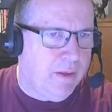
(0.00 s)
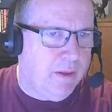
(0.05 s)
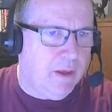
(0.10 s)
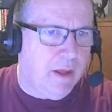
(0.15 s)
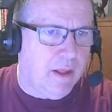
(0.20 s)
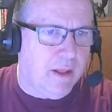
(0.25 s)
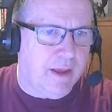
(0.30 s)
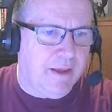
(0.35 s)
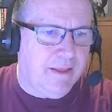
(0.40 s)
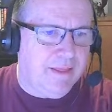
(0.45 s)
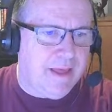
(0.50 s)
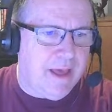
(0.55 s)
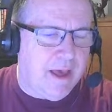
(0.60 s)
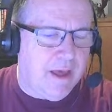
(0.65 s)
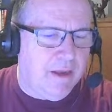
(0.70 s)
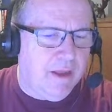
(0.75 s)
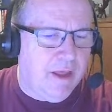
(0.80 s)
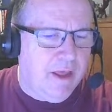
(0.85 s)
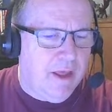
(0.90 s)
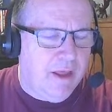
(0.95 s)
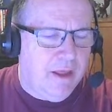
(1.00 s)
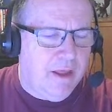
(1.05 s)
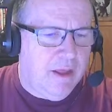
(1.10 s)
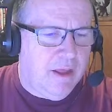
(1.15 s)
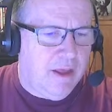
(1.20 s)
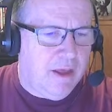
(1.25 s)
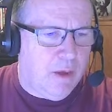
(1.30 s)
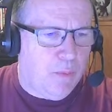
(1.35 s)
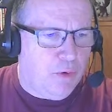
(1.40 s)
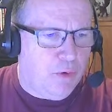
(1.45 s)
I like that.
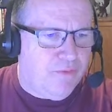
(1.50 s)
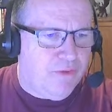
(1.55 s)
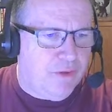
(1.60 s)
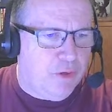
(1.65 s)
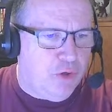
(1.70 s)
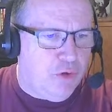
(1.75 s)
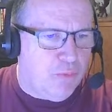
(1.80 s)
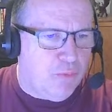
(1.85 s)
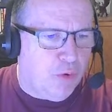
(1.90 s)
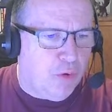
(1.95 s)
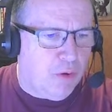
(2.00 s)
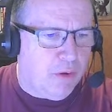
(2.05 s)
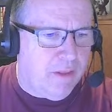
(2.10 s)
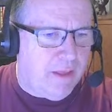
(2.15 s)
I wonder if they'll do more of